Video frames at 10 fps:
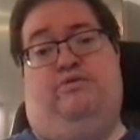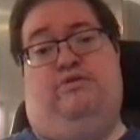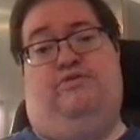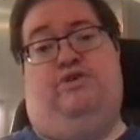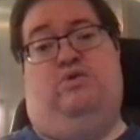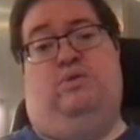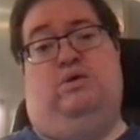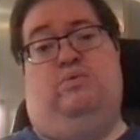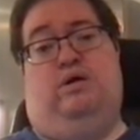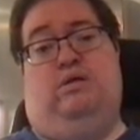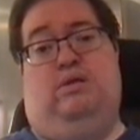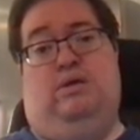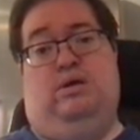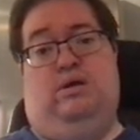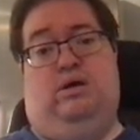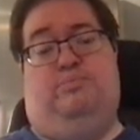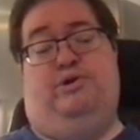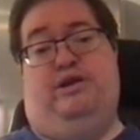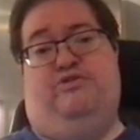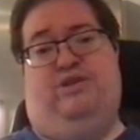is equally well a
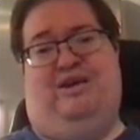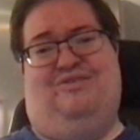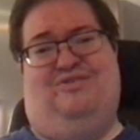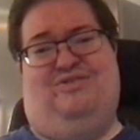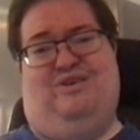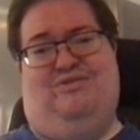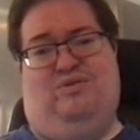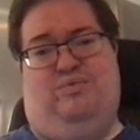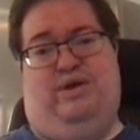prediction exercise, right?